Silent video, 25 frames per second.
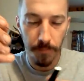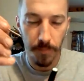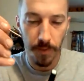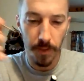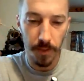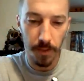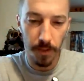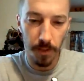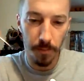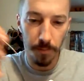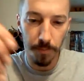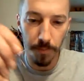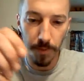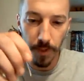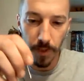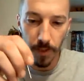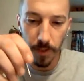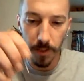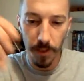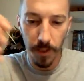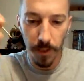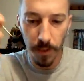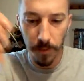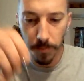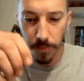With a little
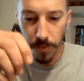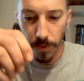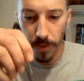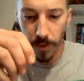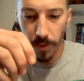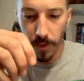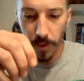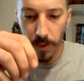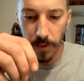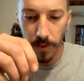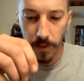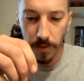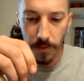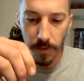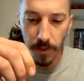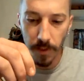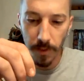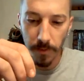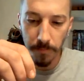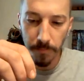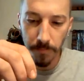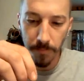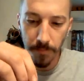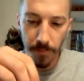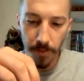plug that you put in the end of
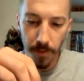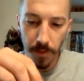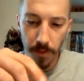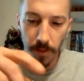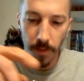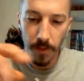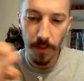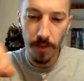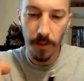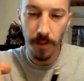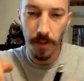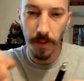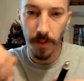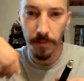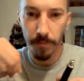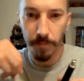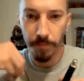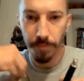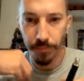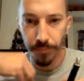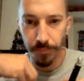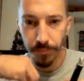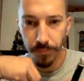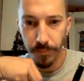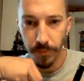them, you know,
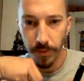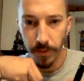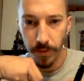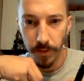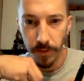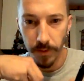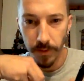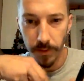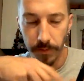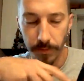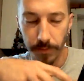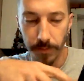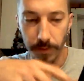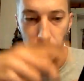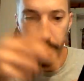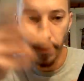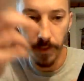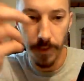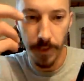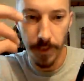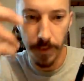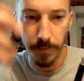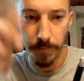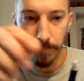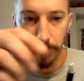fill
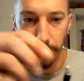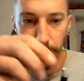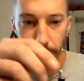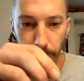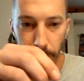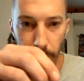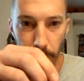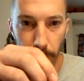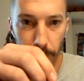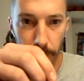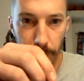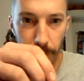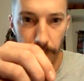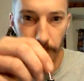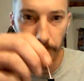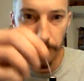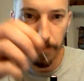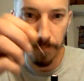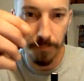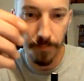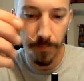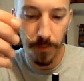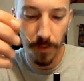it up, load it up.